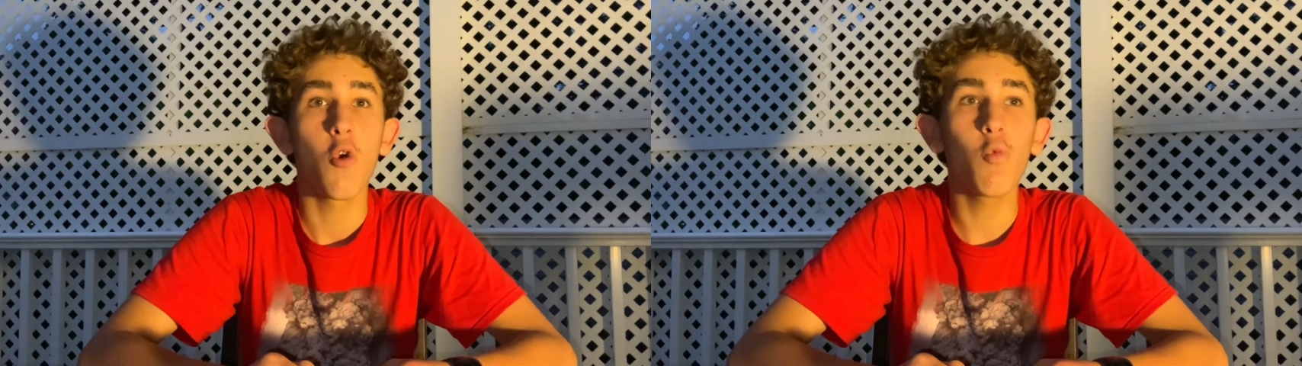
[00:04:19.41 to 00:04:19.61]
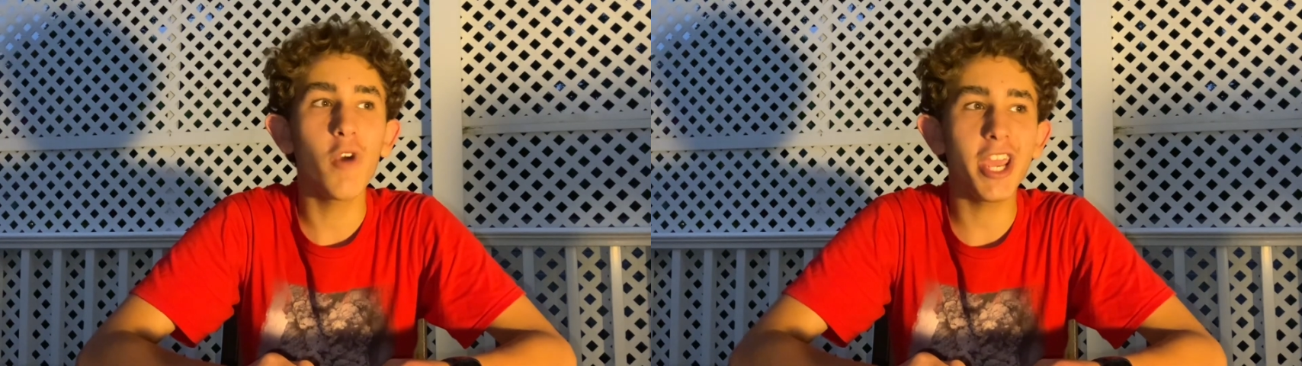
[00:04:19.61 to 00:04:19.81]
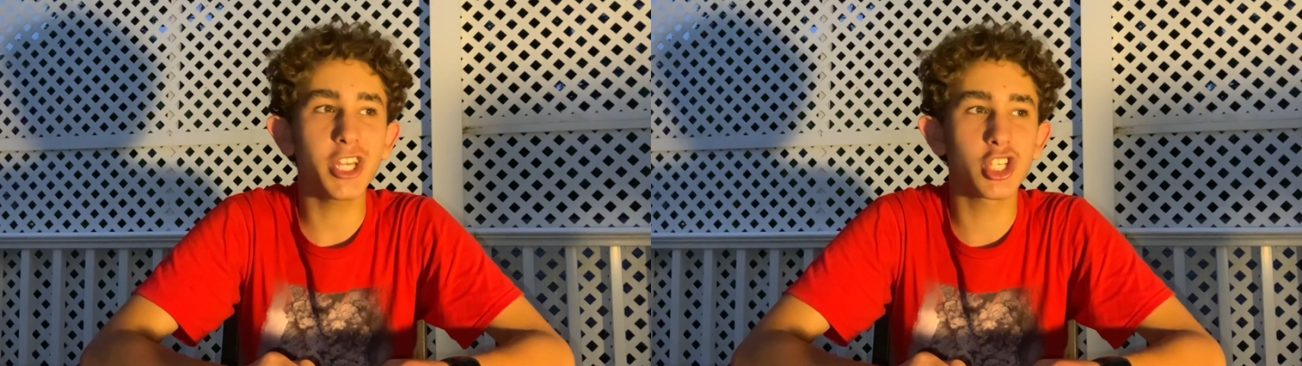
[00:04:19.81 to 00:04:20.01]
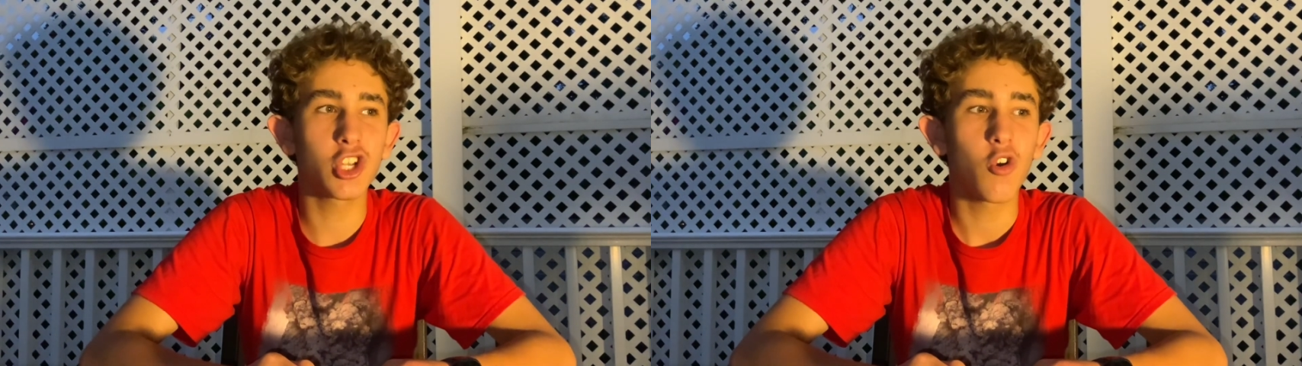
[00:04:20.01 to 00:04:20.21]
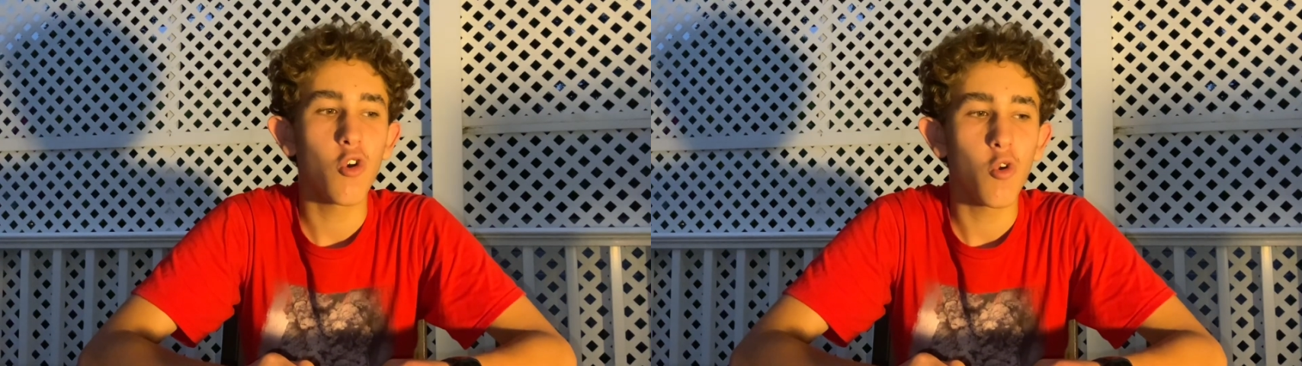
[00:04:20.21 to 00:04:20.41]
which
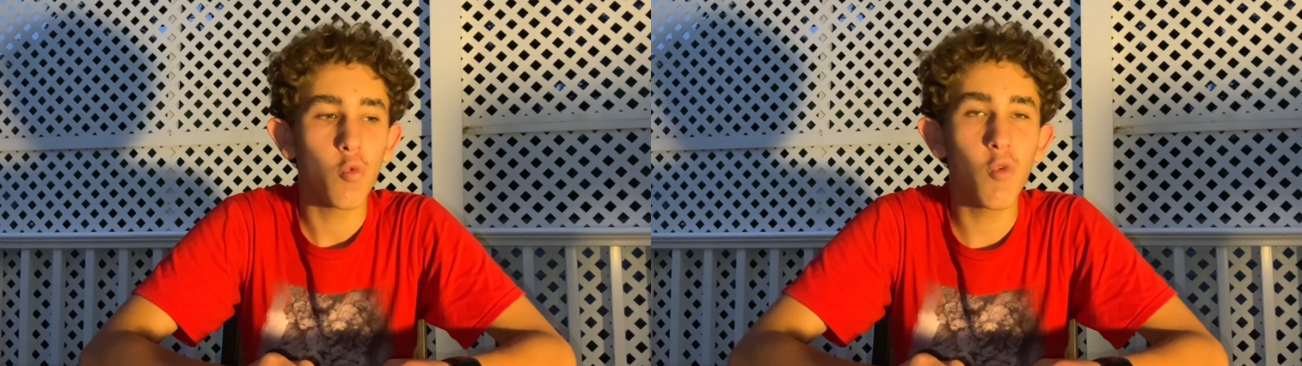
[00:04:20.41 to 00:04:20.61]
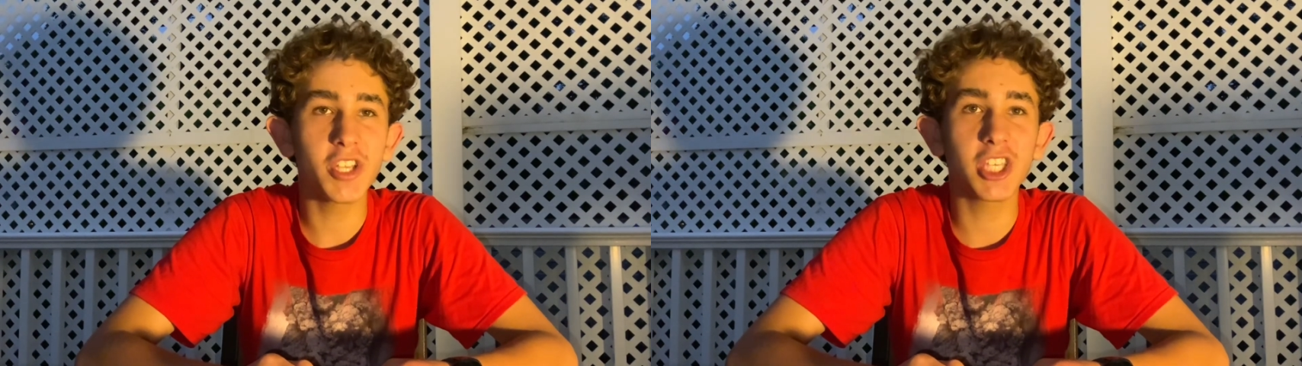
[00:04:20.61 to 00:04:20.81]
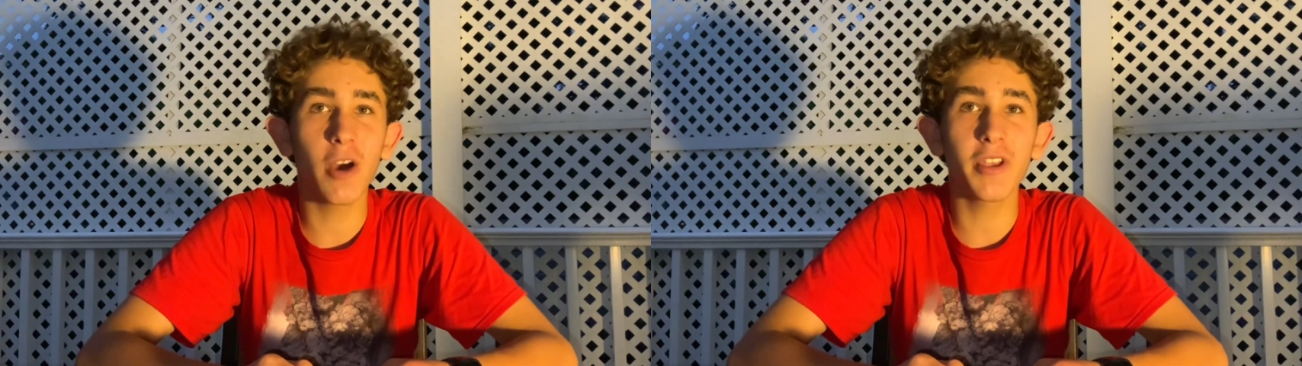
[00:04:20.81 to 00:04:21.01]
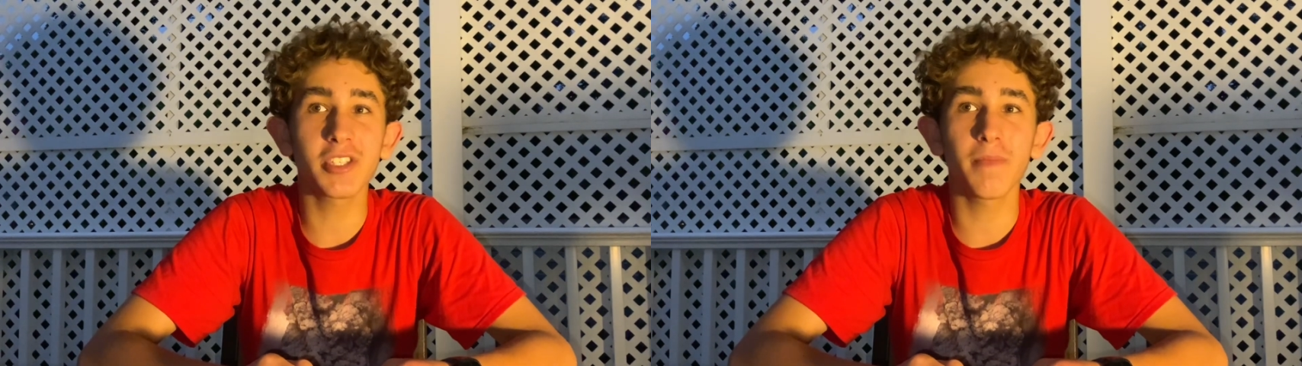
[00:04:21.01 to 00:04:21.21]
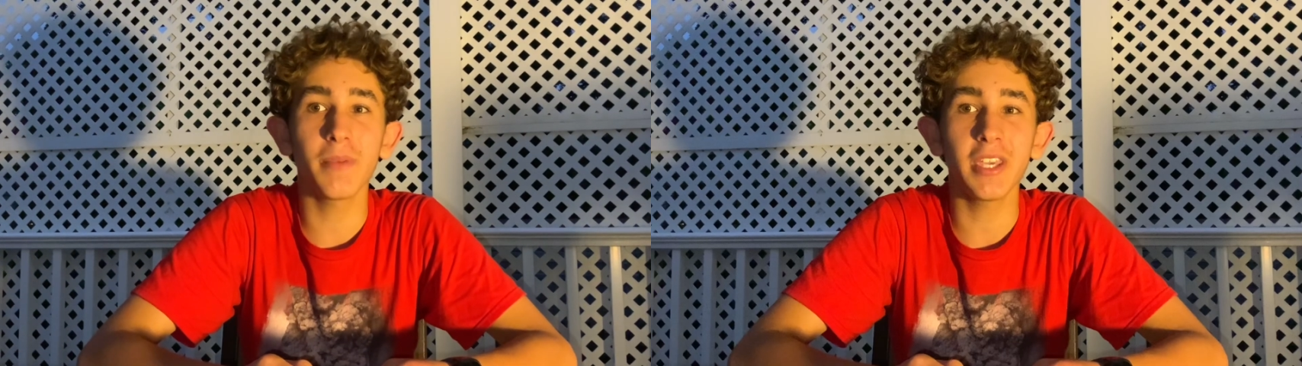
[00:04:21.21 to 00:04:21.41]
was going
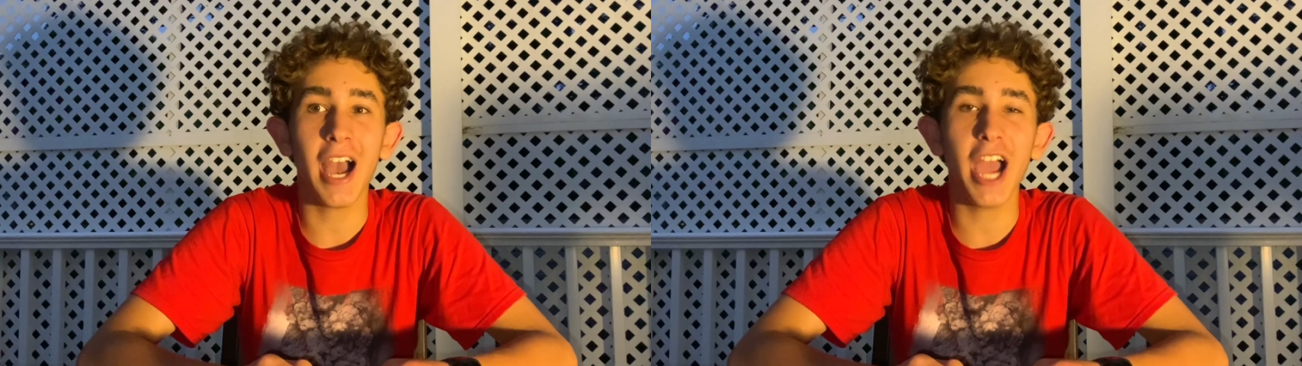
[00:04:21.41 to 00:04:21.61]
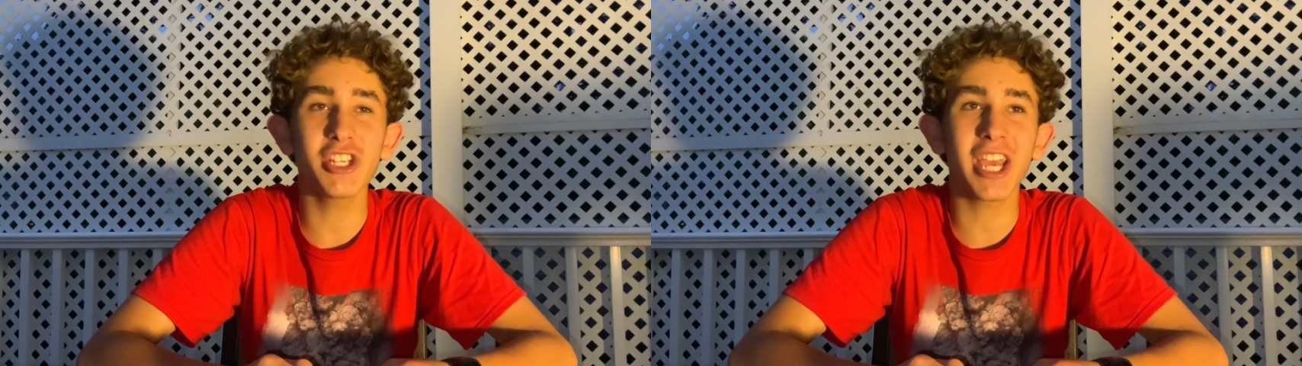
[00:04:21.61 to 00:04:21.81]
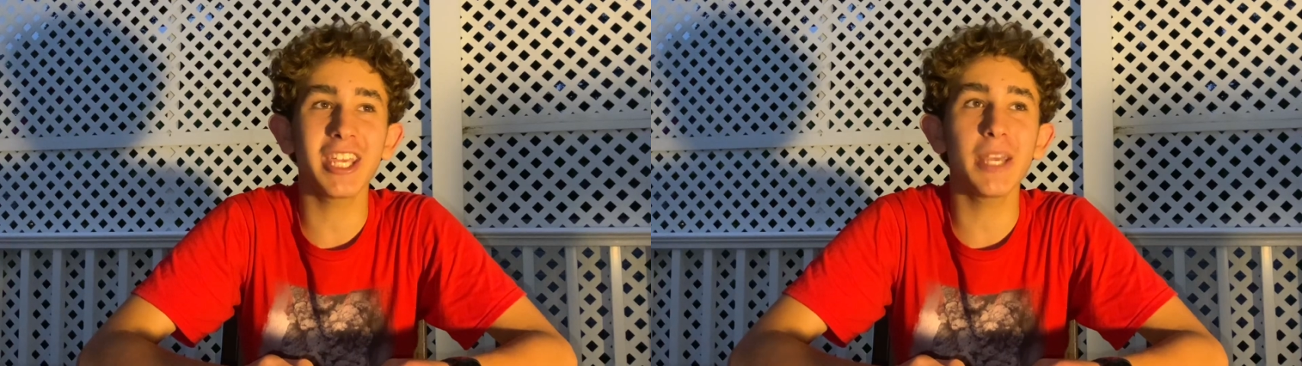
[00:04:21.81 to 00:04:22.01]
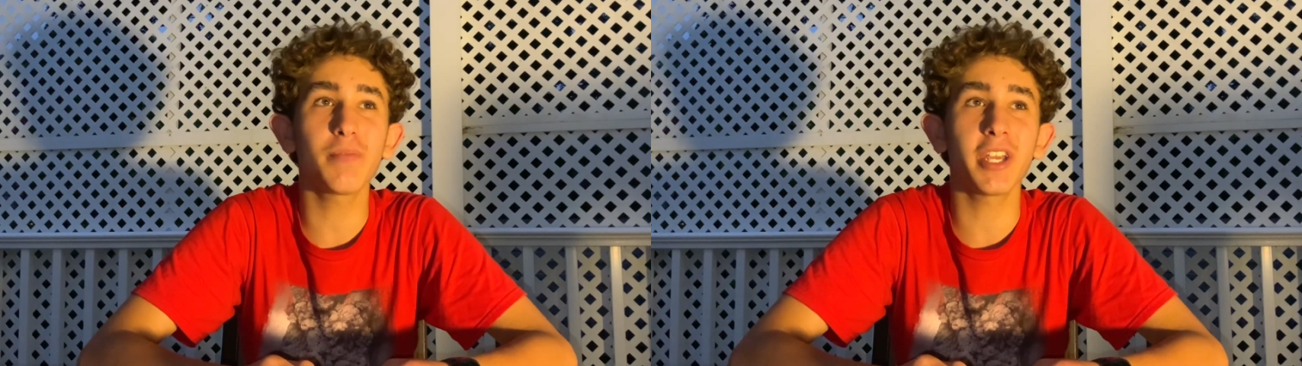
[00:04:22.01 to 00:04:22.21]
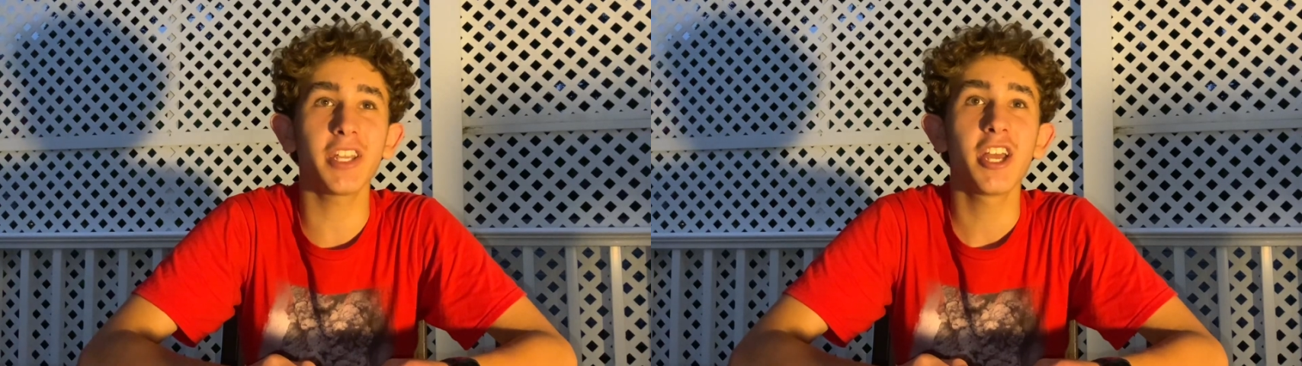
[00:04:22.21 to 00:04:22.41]
to be hijacking a
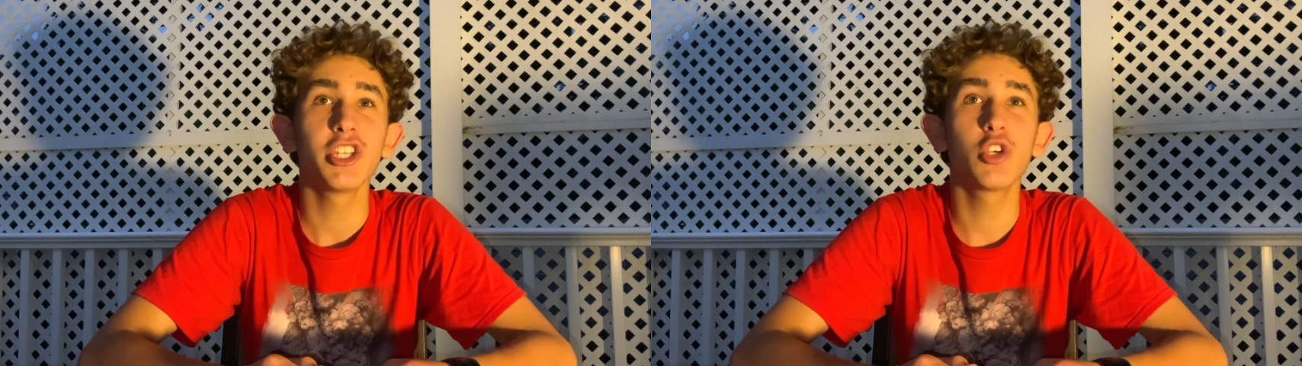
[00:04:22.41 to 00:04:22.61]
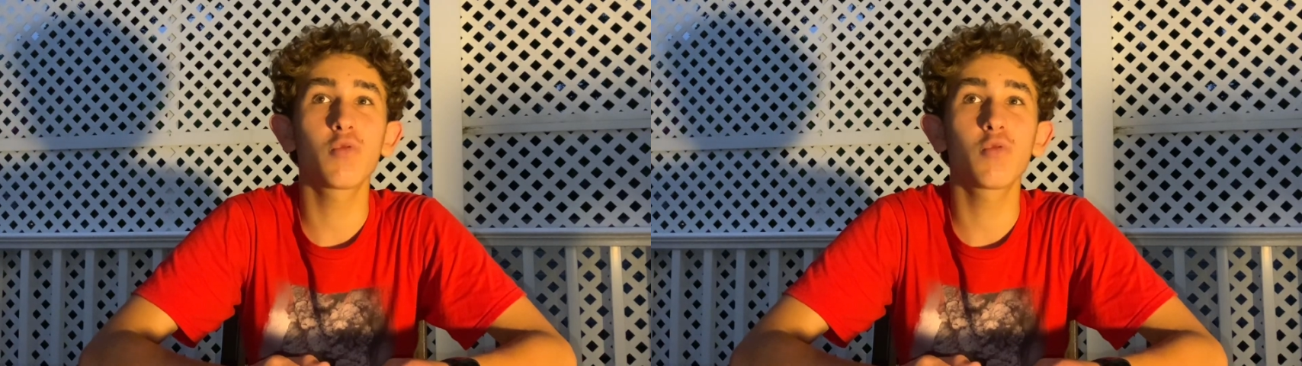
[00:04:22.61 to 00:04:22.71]
plane to